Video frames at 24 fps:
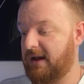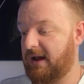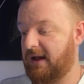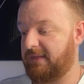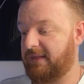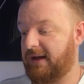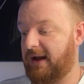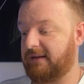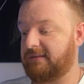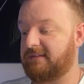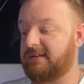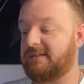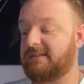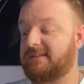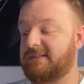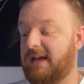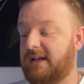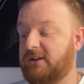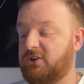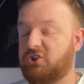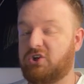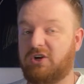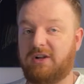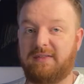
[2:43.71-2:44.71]
And that is
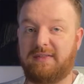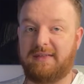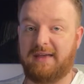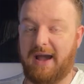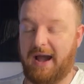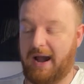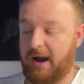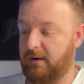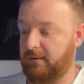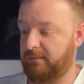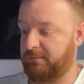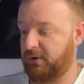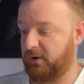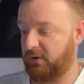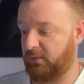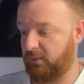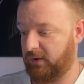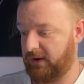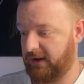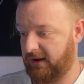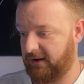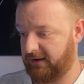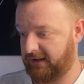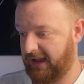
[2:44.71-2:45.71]
essentially the output
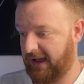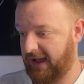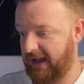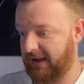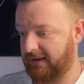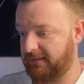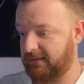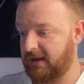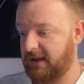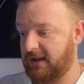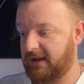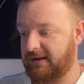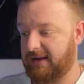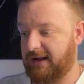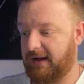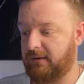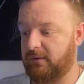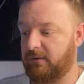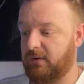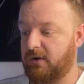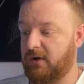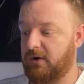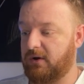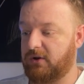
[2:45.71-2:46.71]
we are getting.
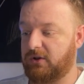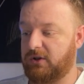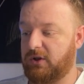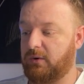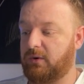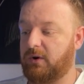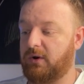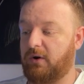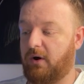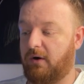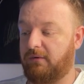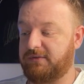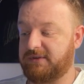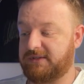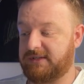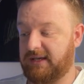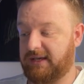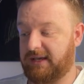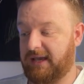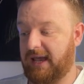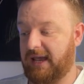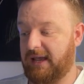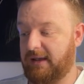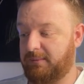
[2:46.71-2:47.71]
Now, you can obviously
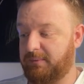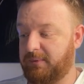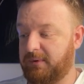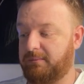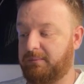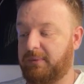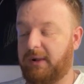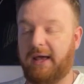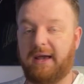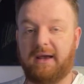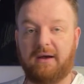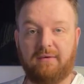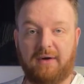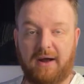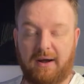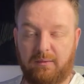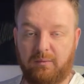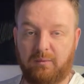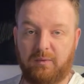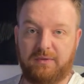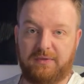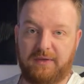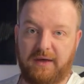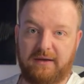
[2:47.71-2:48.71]
keep playing
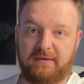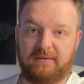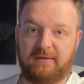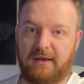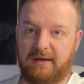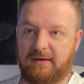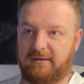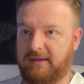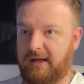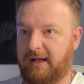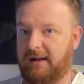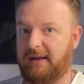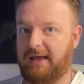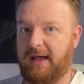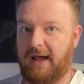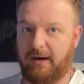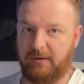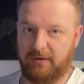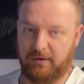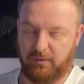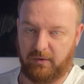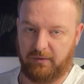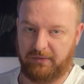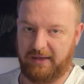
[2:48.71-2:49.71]
around with this, exactly how
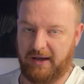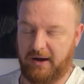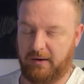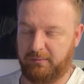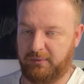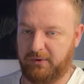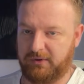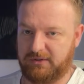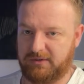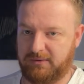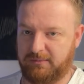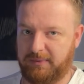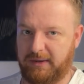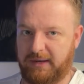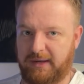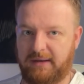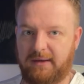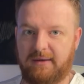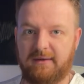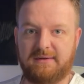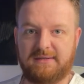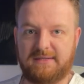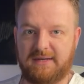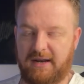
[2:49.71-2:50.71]
you want the output to
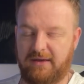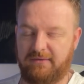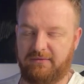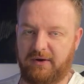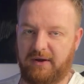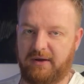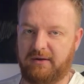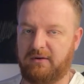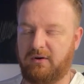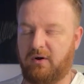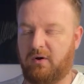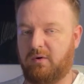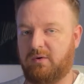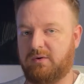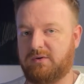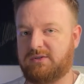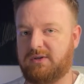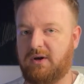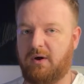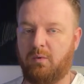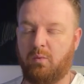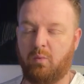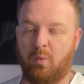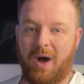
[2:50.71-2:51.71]
be delivered,
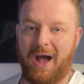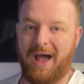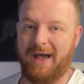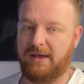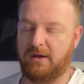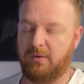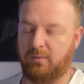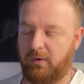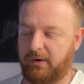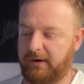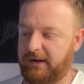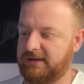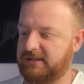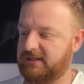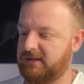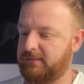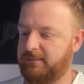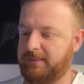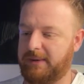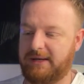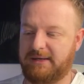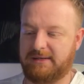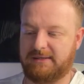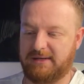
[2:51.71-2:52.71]
also where you want it to
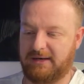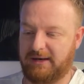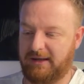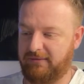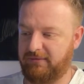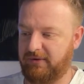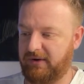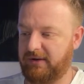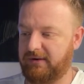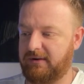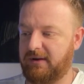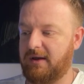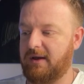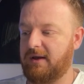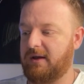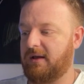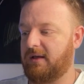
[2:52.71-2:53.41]
be delivered.